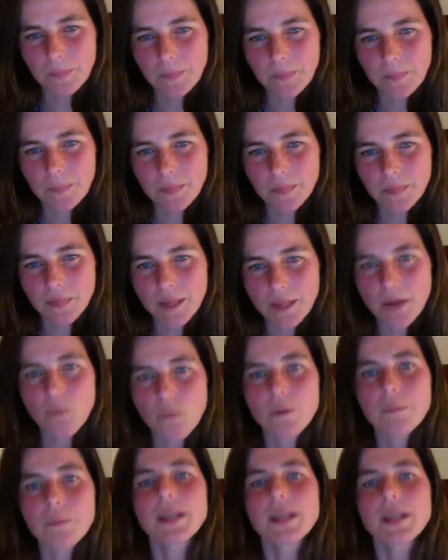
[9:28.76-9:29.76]
then we
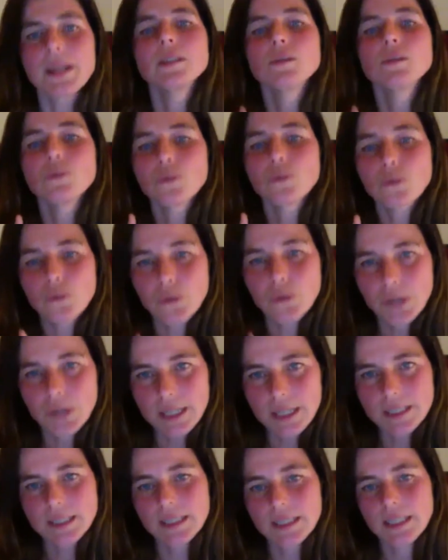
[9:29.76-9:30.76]
begin to really
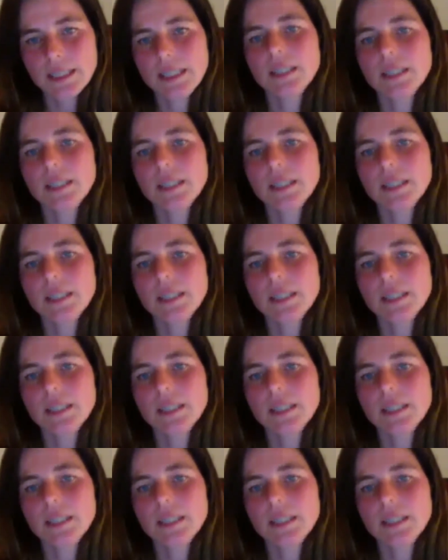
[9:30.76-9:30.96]
see